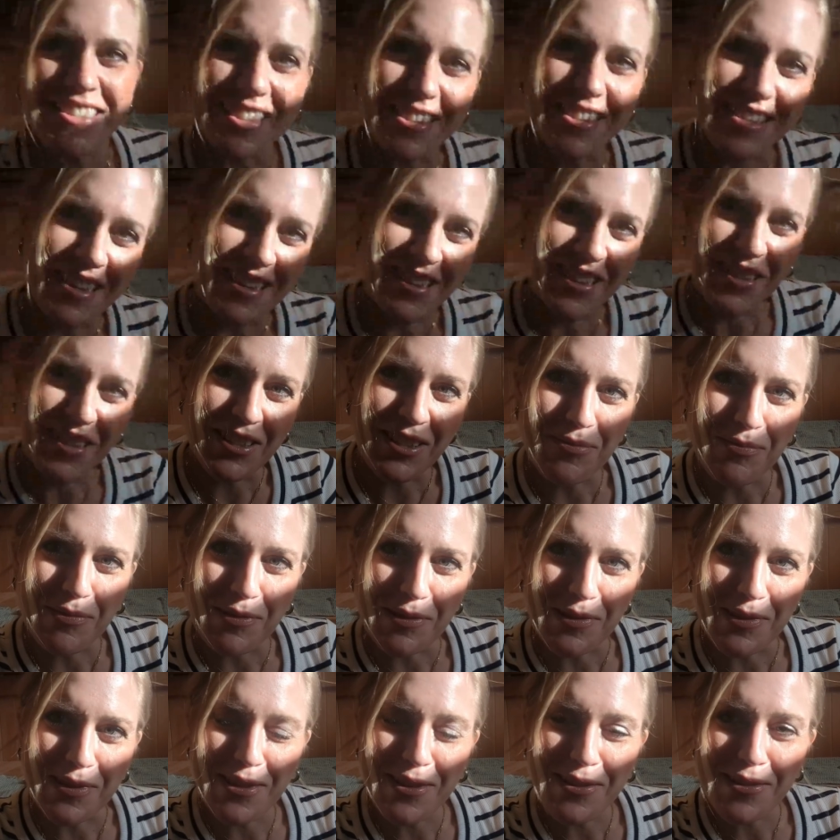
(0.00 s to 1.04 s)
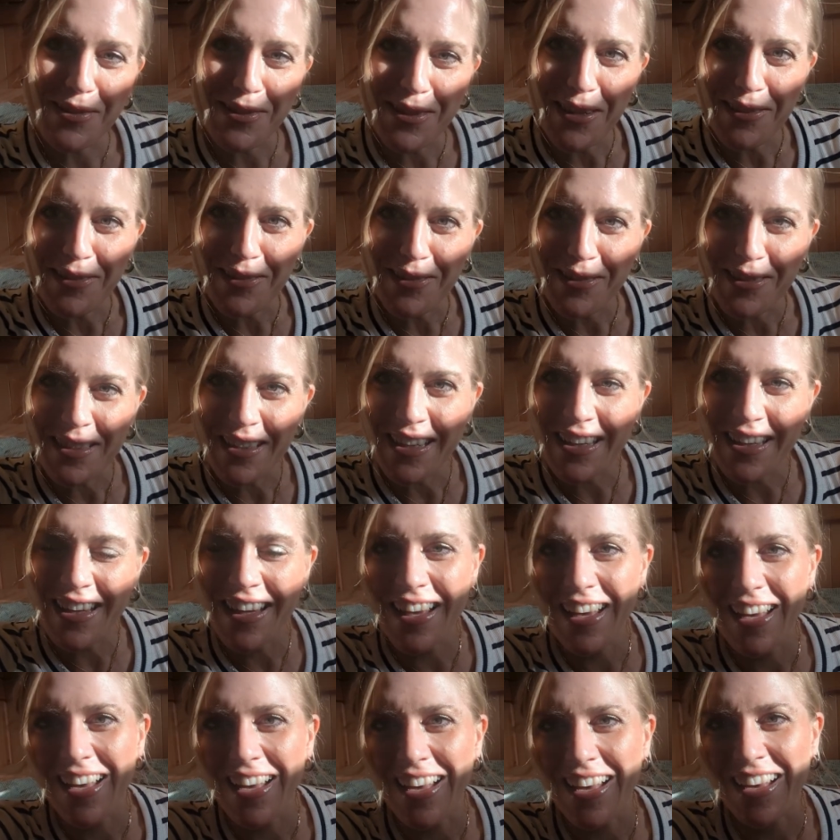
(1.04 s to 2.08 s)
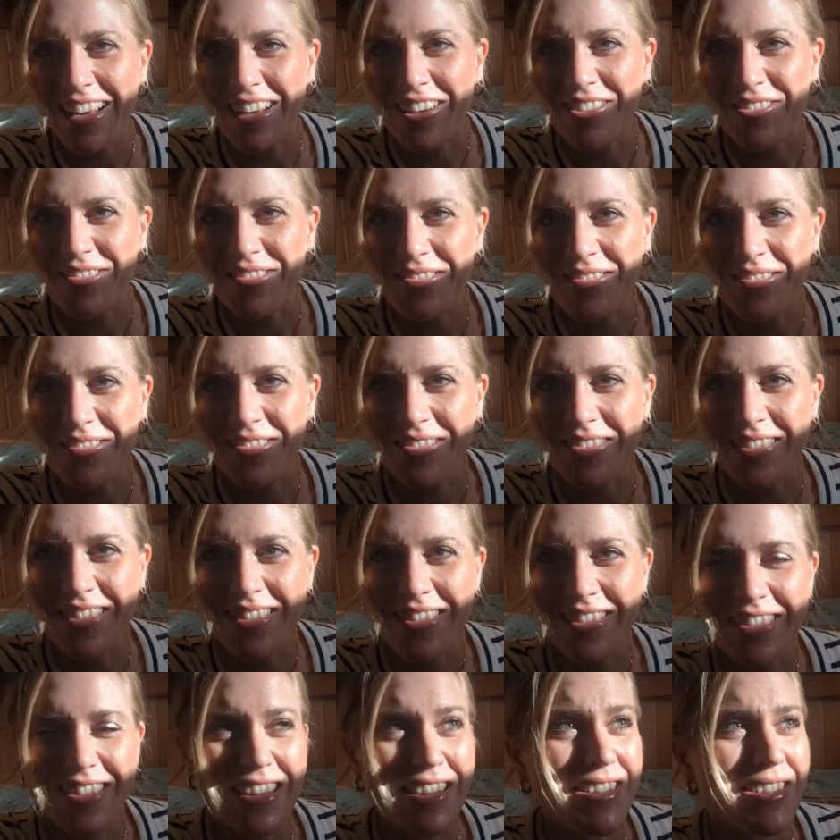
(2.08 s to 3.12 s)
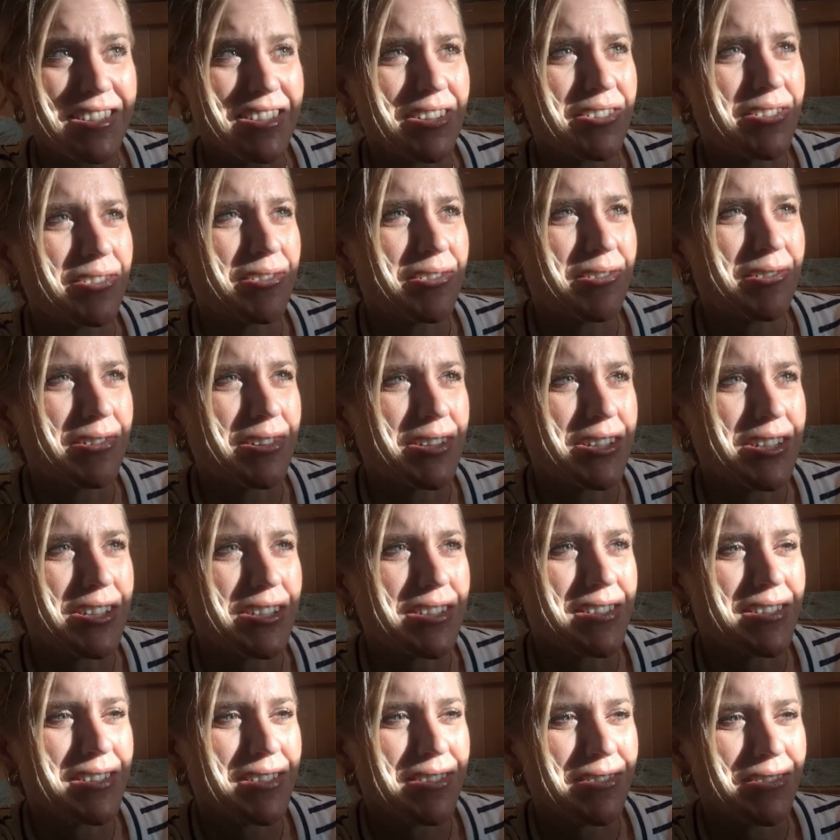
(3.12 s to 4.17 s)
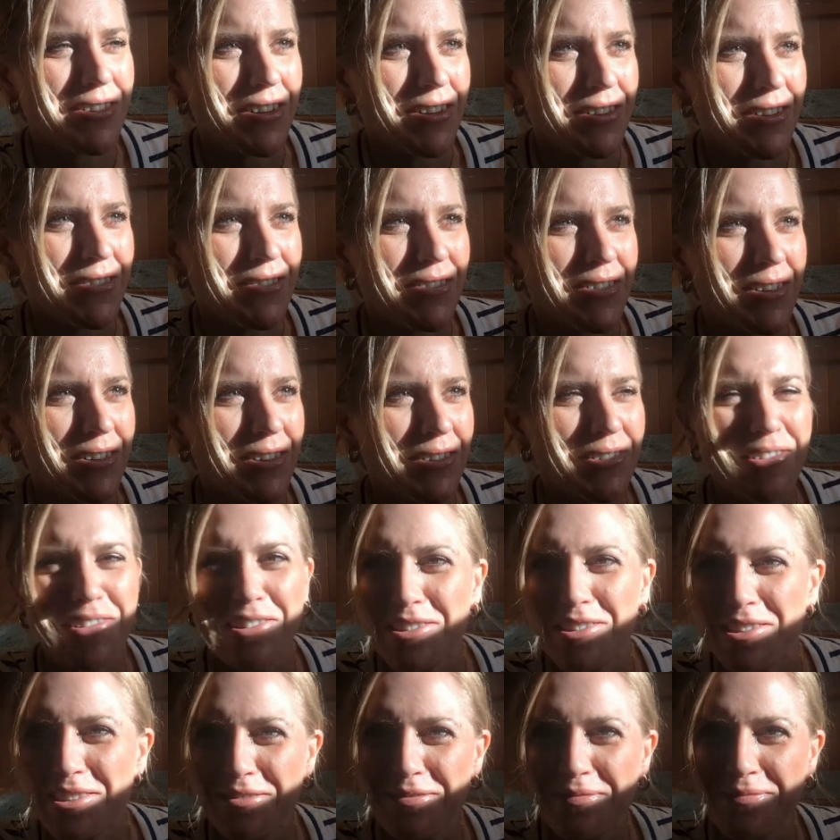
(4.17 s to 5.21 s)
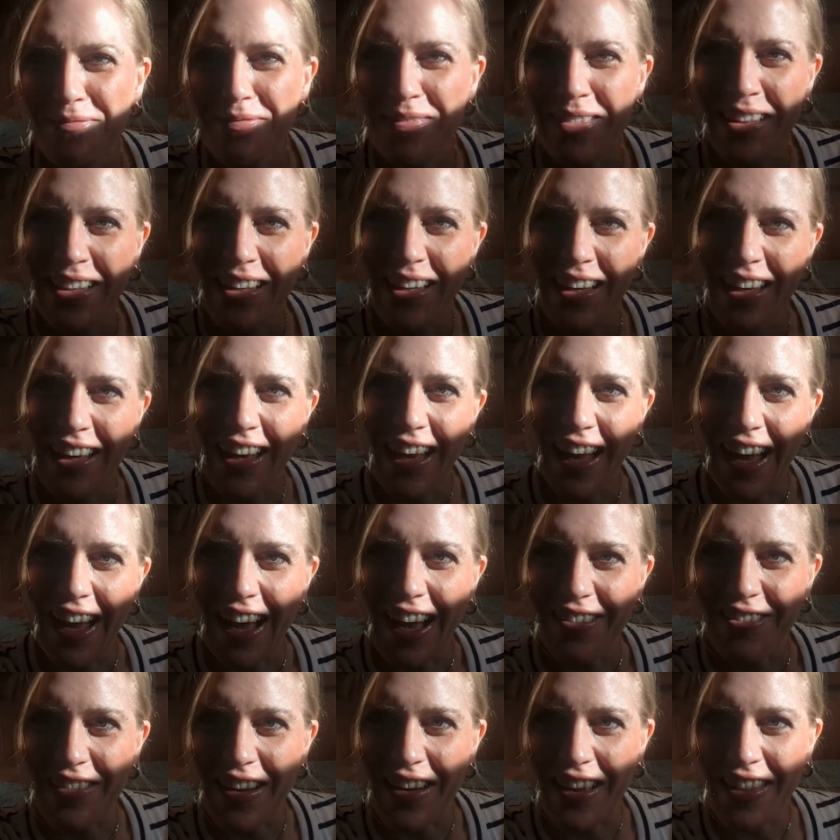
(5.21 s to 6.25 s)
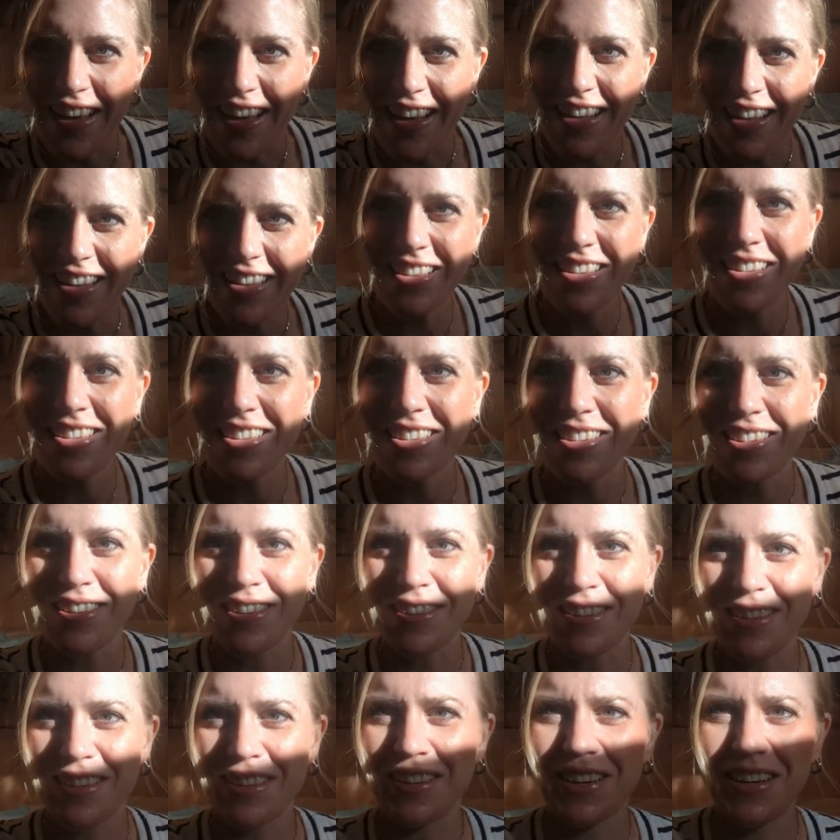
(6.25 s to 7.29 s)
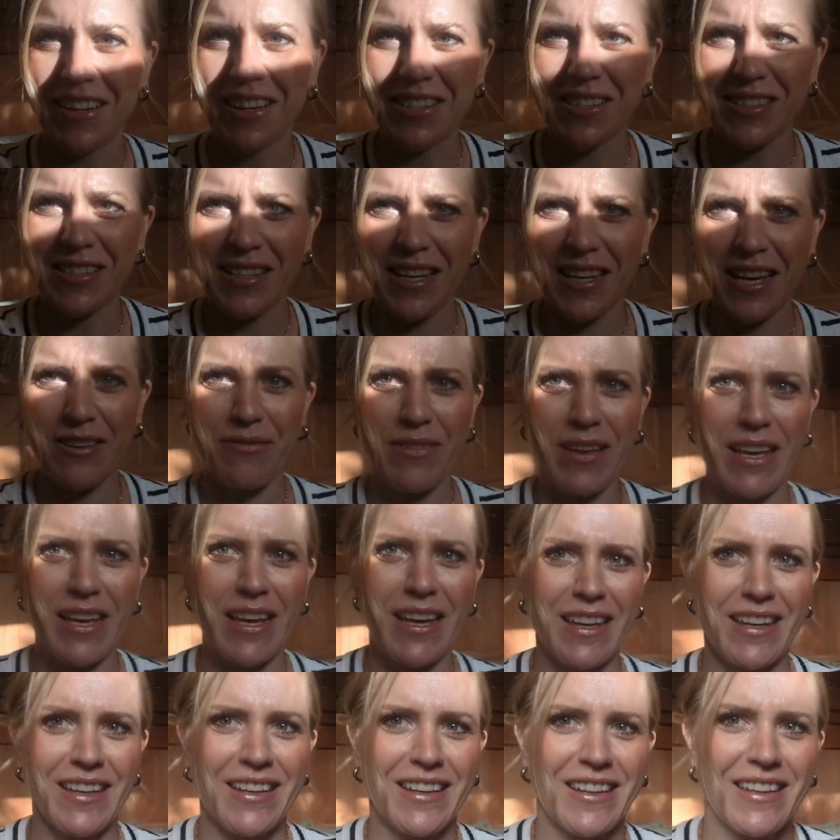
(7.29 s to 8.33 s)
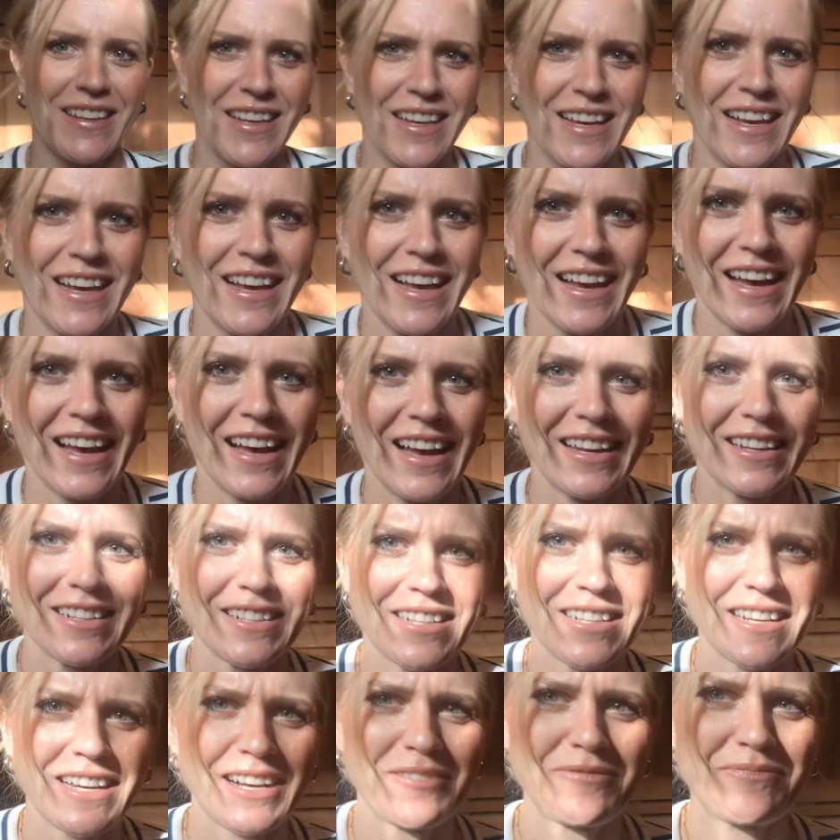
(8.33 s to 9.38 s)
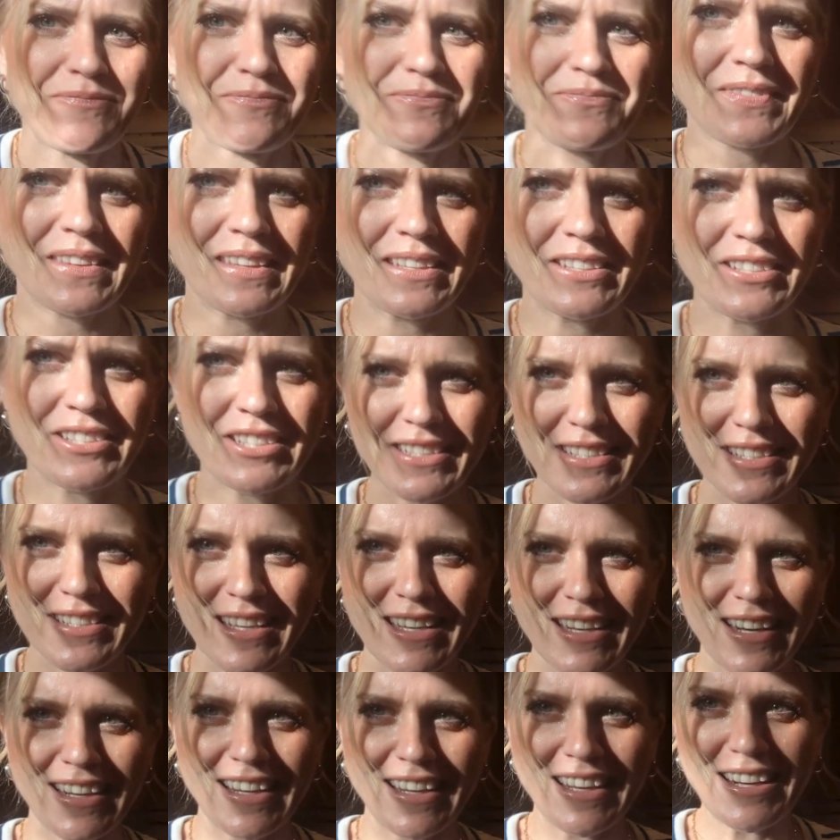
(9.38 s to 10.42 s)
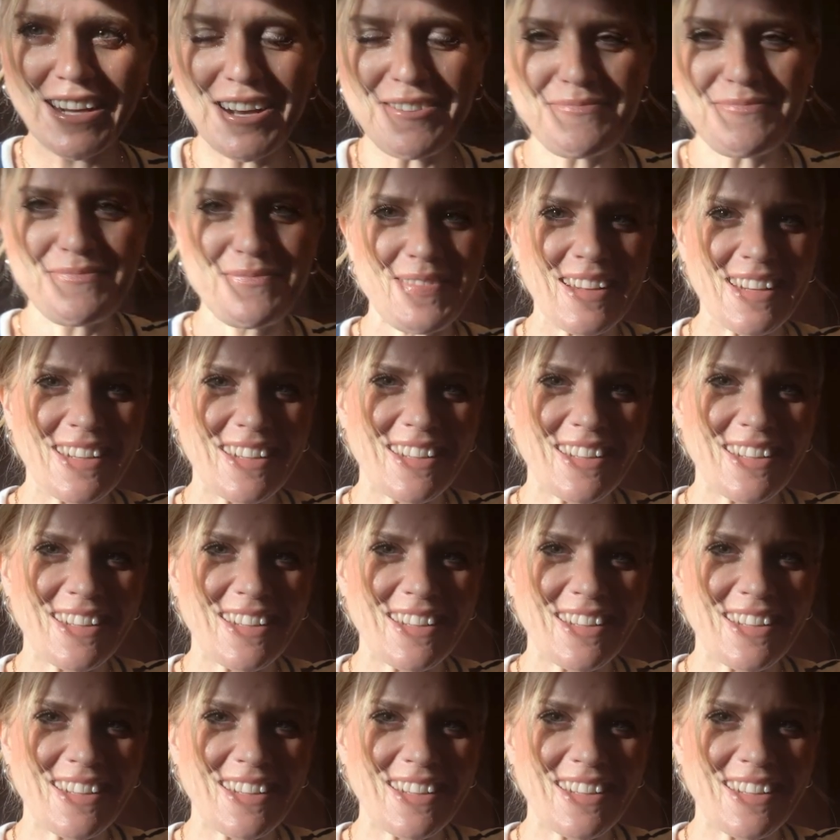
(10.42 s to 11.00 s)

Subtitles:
to put Sauna on. It's a gorgeous sort of autumn weather, so I just came here and just setting it up, and then